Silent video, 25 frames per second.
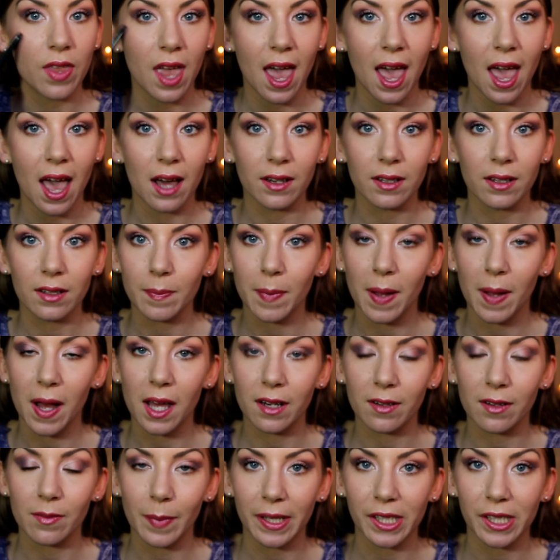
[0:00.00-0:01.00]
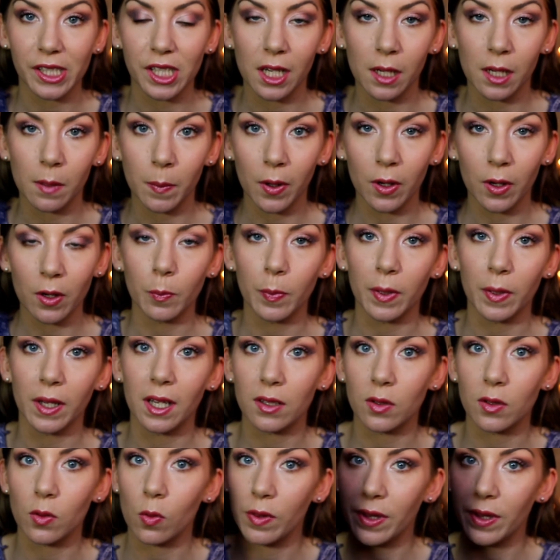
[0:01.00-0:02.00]
the outer part of my cheekbone
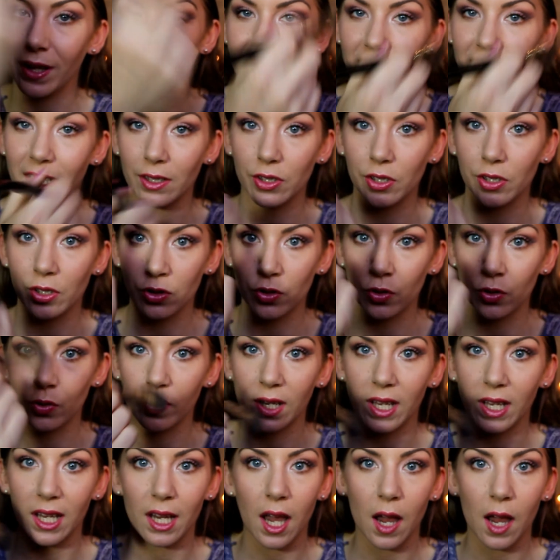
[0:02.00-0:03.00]
because all the attention's drawn here.